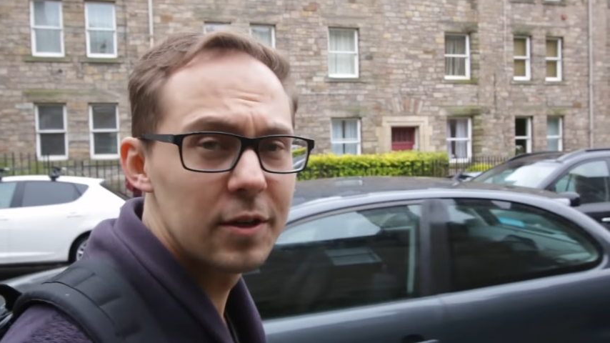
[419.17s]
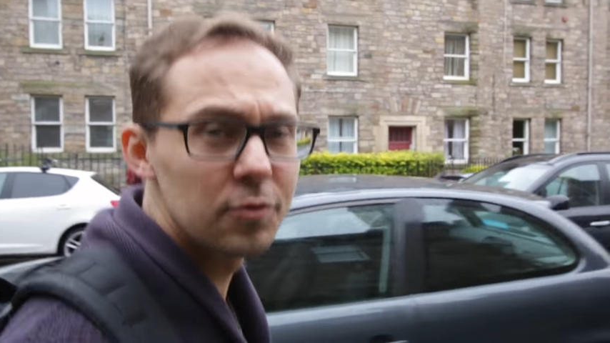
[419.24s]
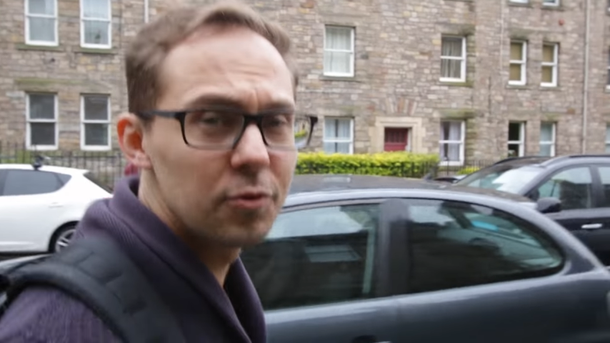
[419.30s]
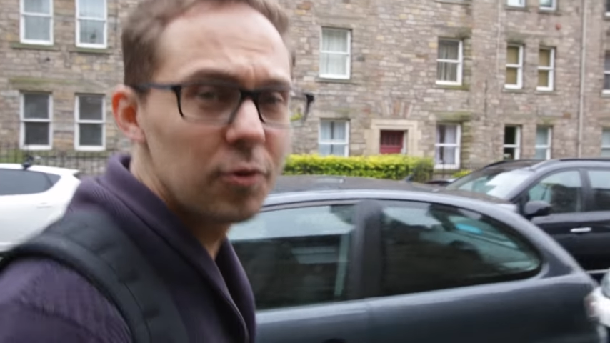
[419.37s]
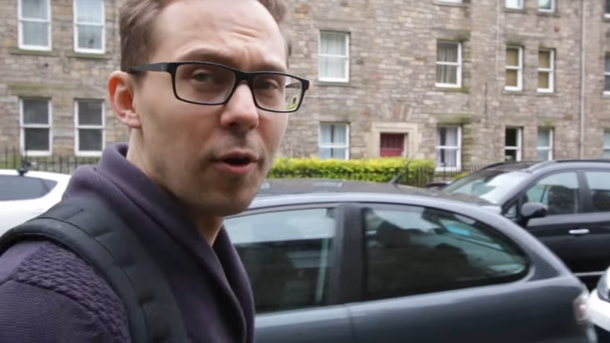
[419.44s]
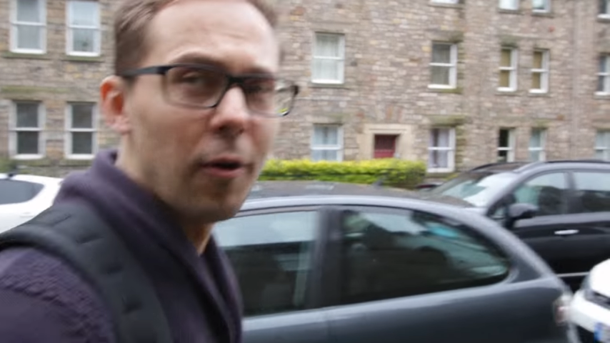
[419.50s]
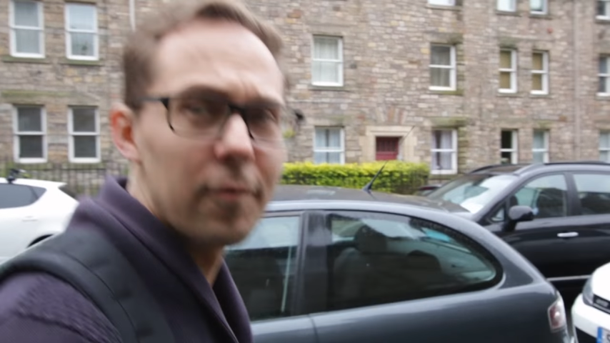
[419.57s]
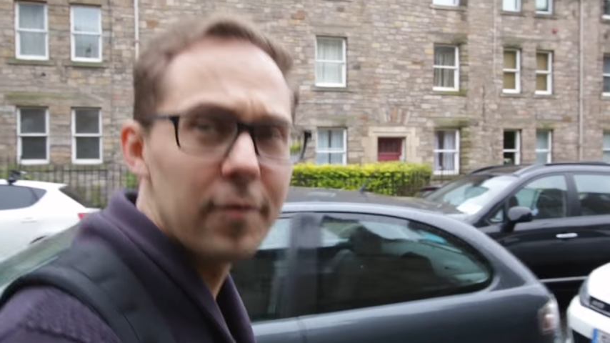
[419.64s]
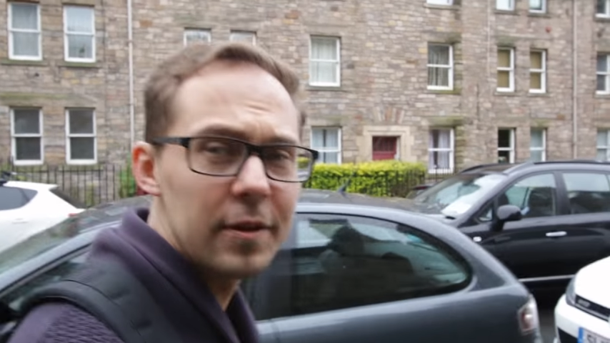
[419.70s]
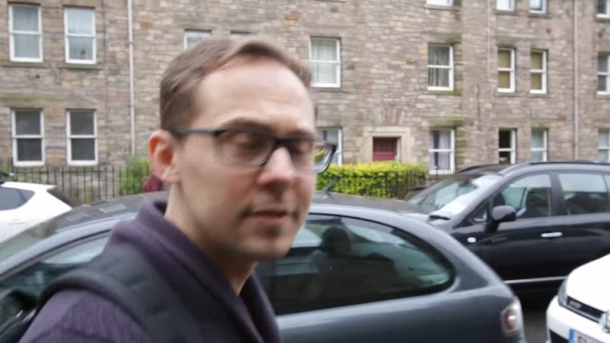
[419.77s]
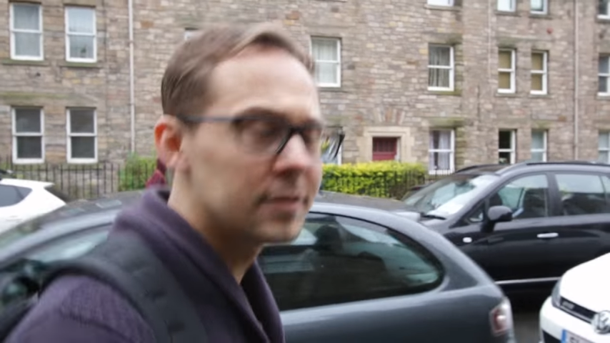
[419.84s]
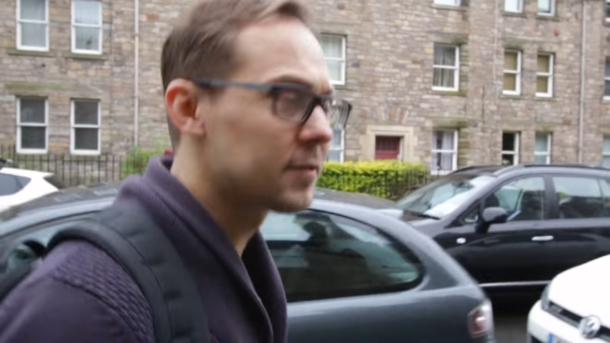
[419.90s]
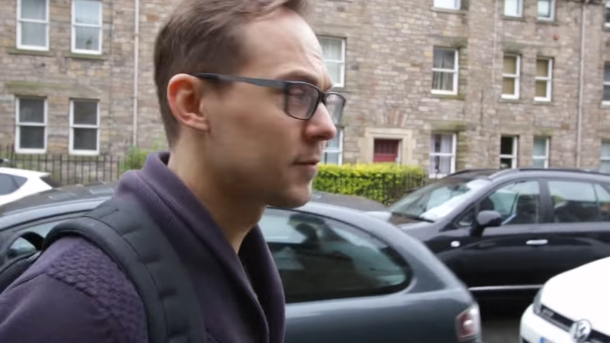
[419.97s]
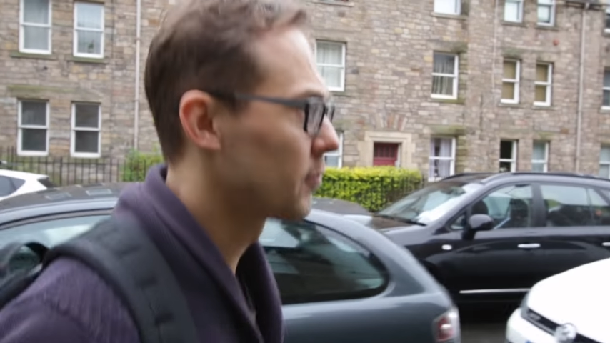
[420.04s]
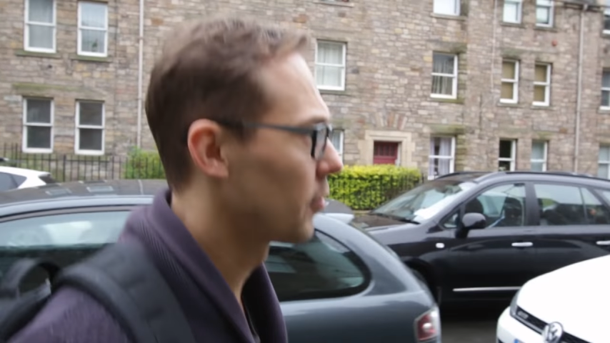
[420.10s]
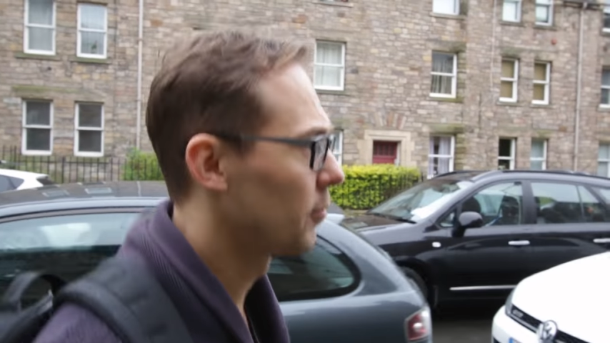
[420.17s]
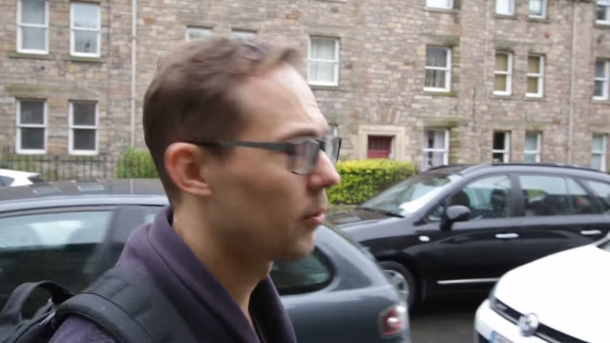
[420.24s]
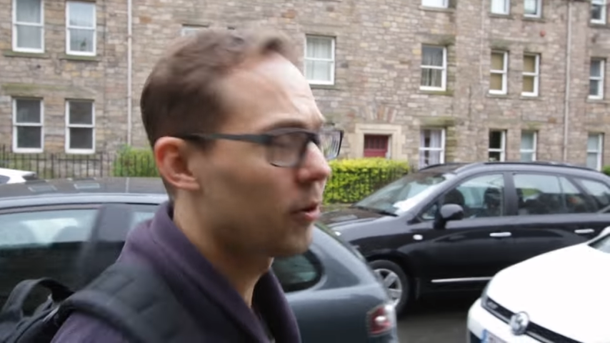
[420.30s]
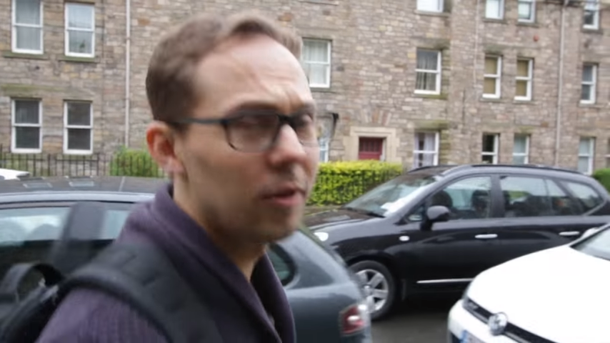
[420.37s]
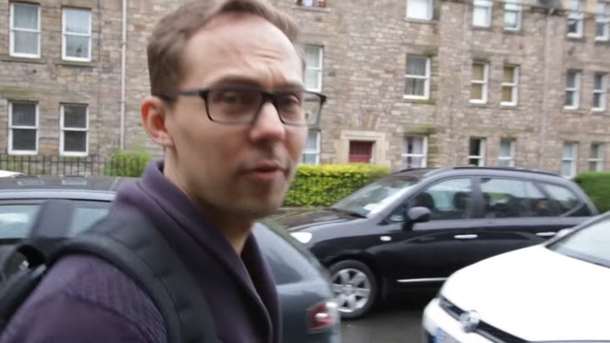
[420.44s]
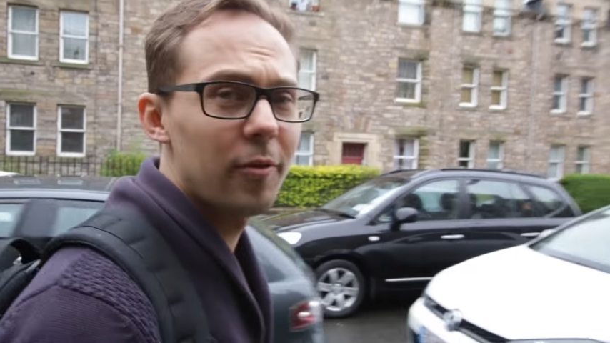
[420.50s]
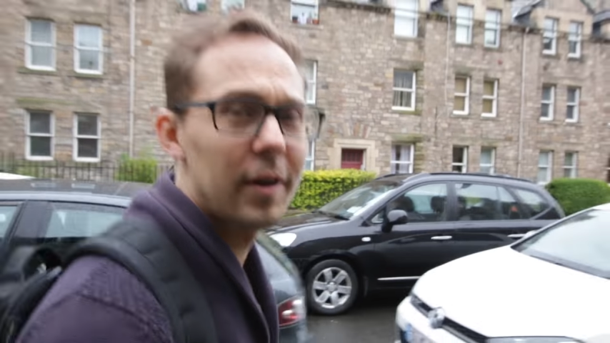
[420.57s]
new coffees from all